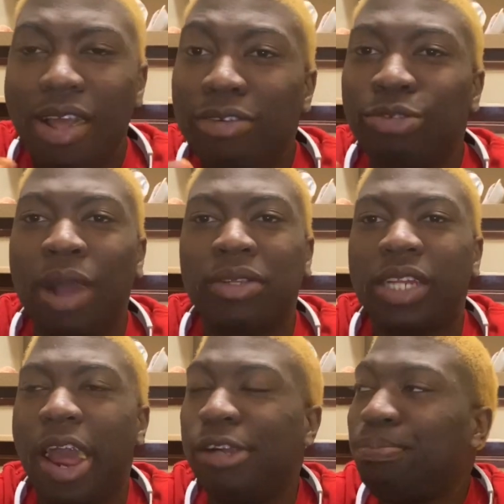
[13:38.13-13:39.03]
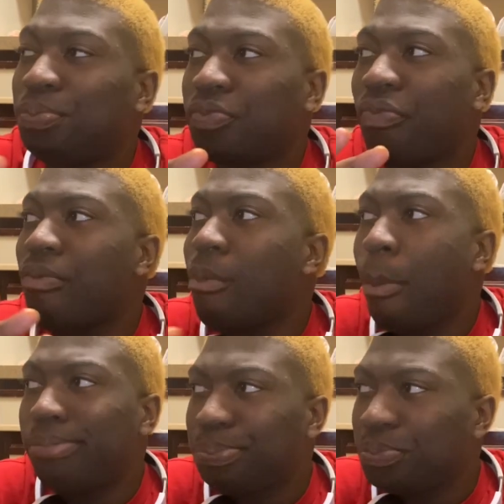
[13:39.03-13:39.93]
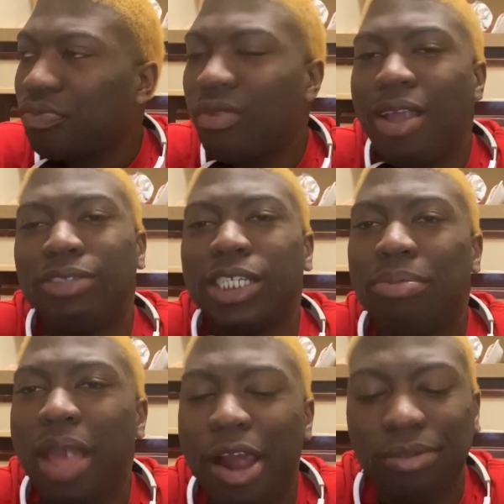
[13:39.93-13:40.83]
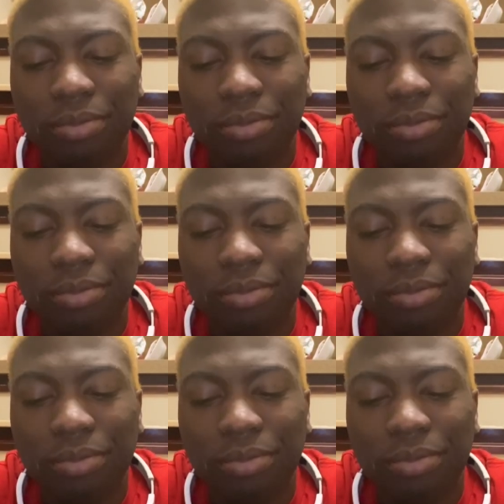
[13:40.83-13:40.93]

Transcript: throughout the day. He don't text me back.